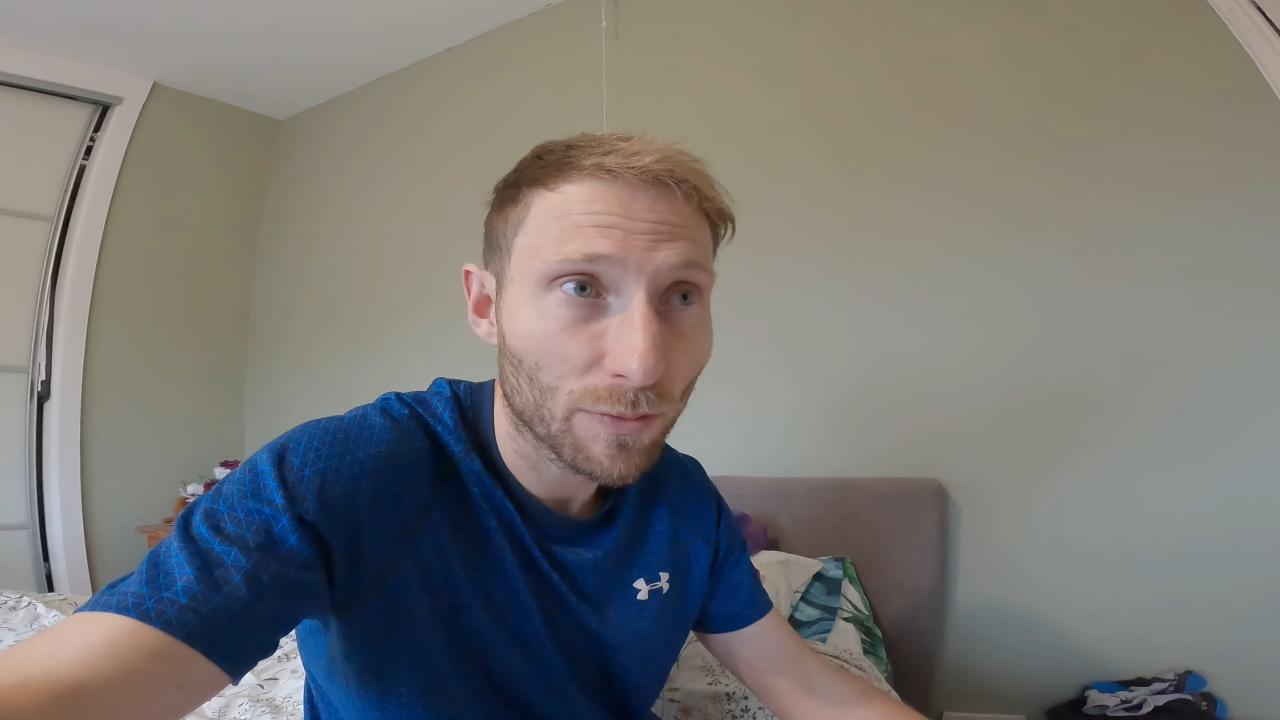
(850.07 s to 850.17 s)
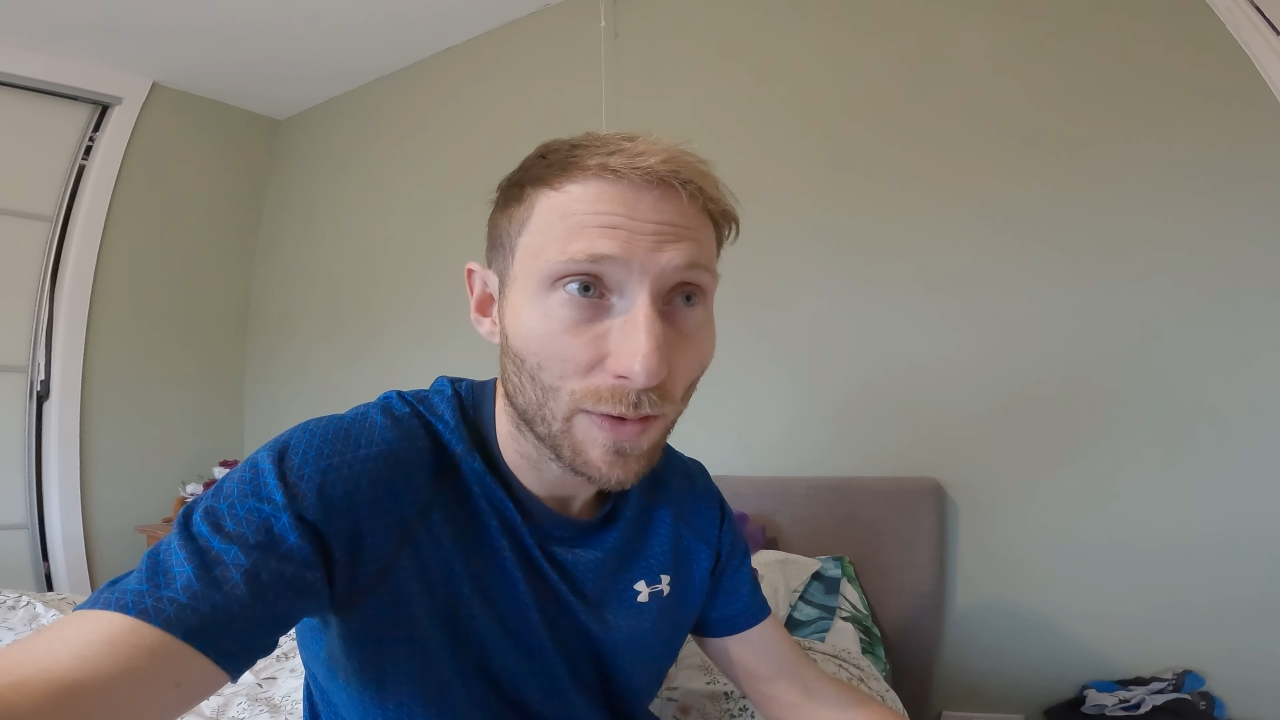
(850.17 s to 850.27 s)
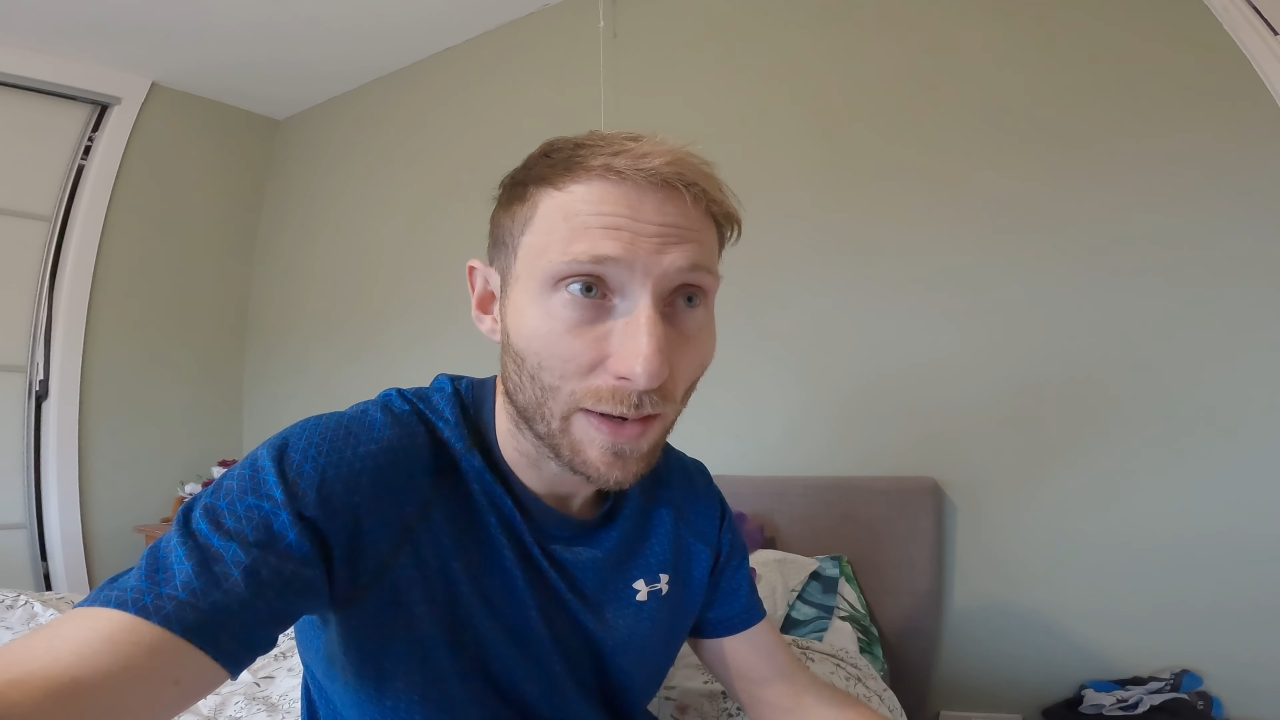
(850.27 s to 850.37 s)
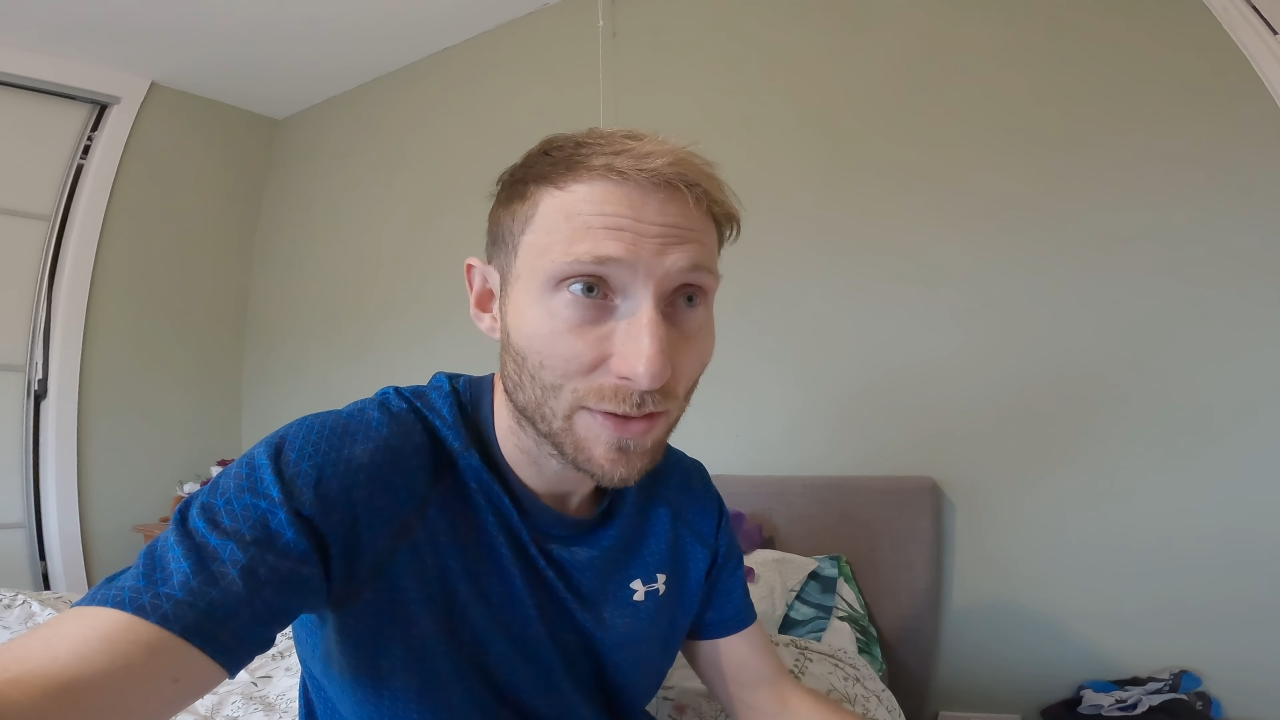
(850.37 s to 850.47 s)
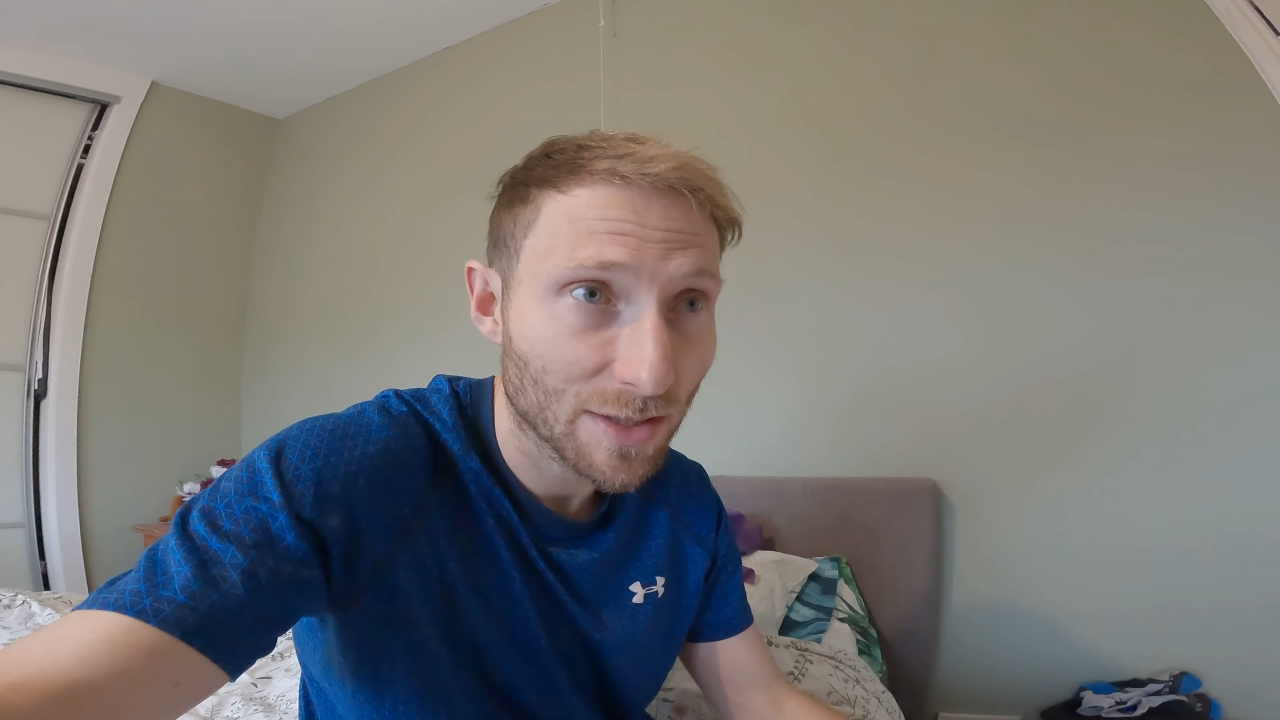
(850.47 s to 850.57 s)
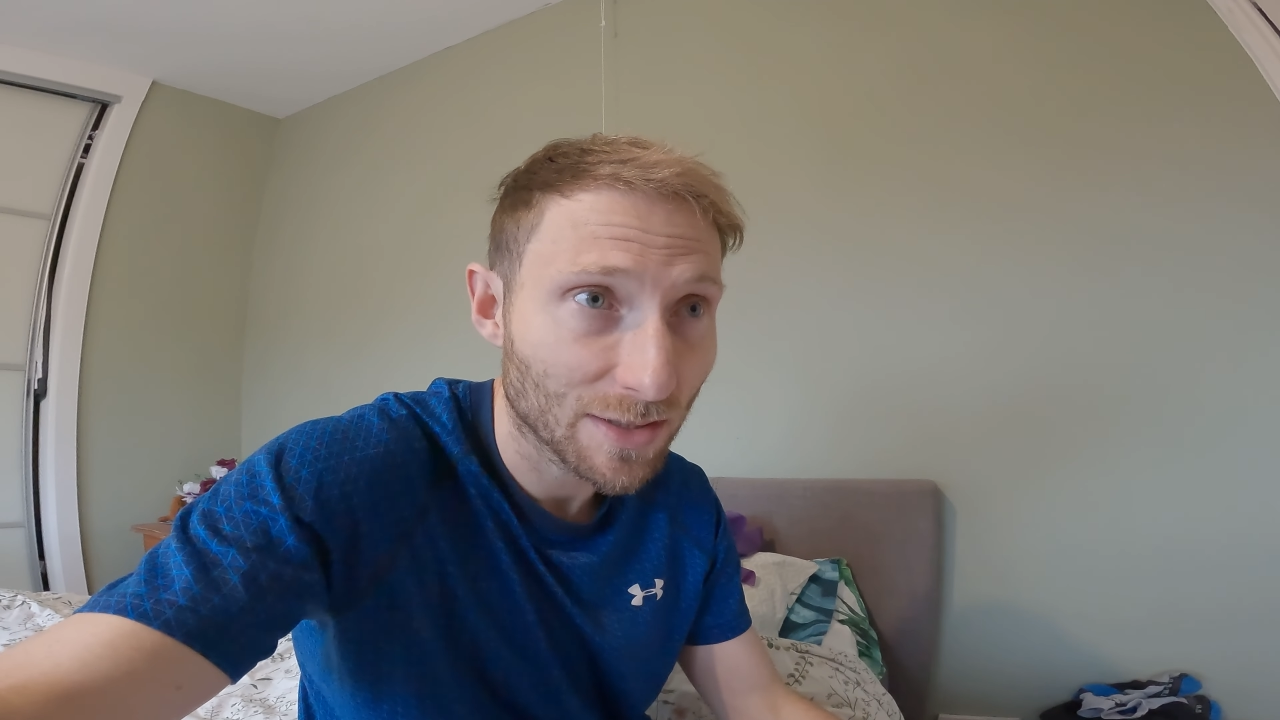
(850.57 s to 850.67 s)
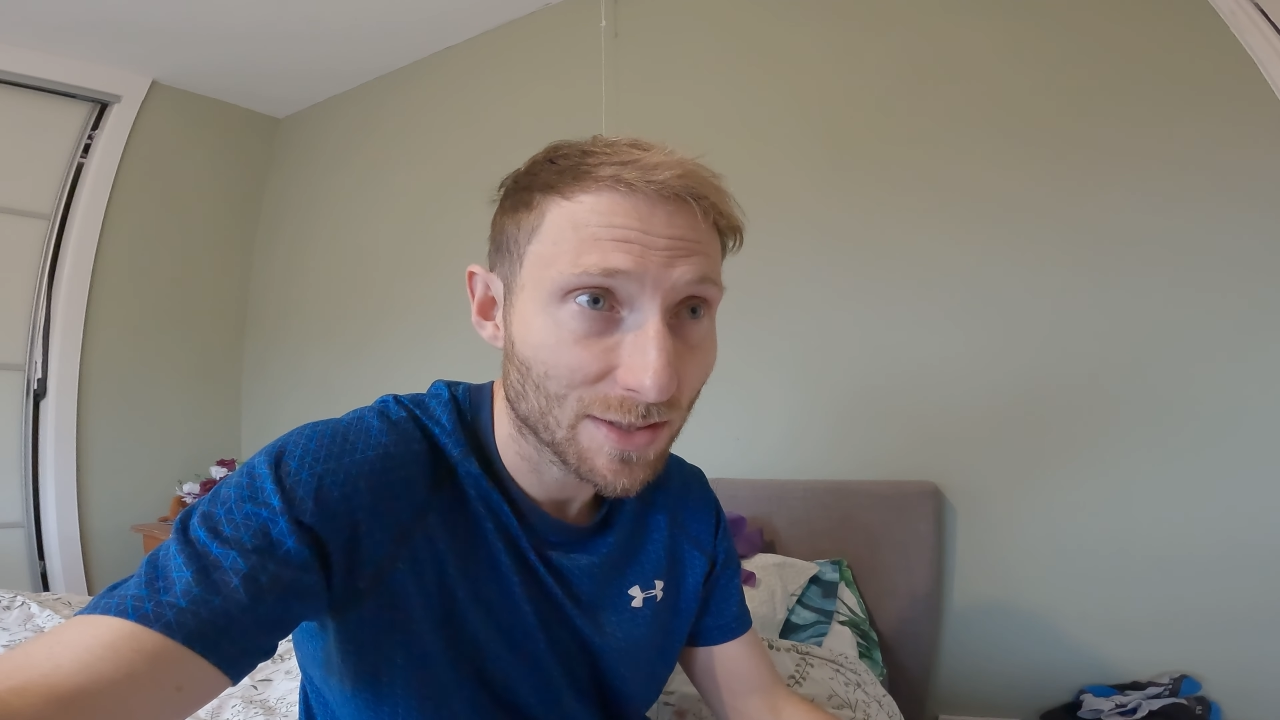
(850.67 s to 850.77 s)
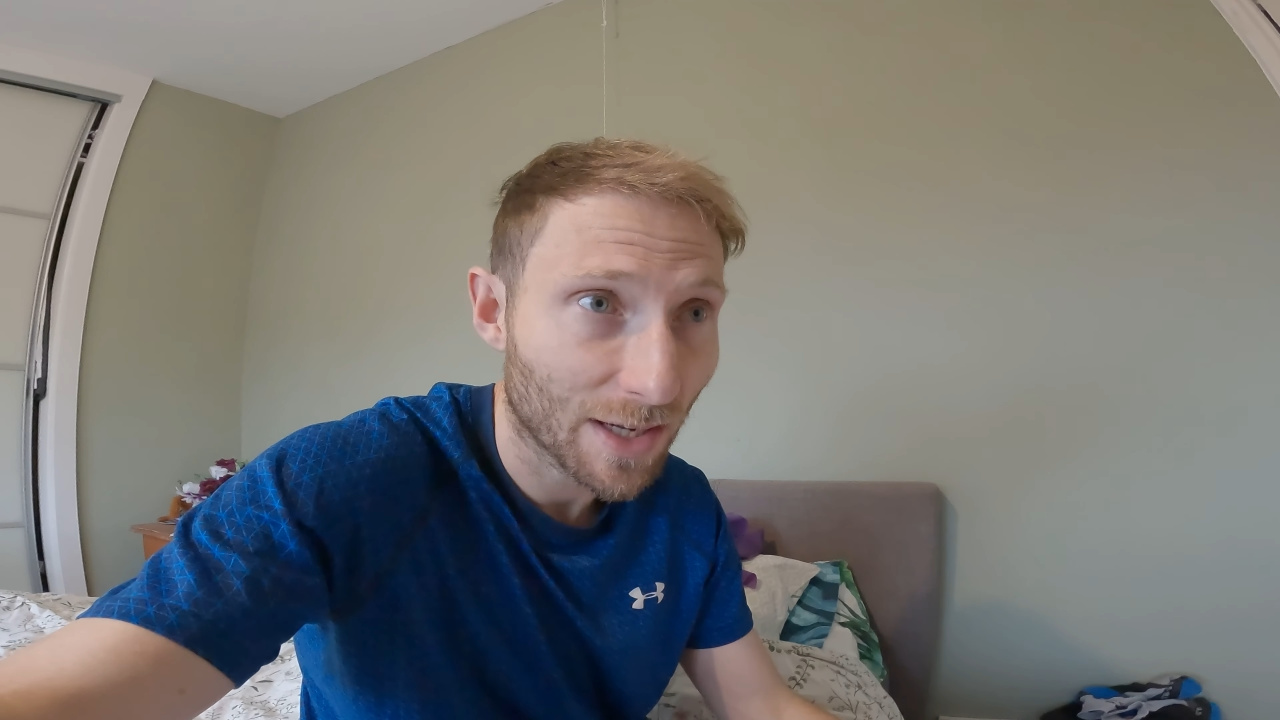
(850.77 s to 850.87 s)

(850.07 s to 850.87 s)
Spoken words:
5 to 6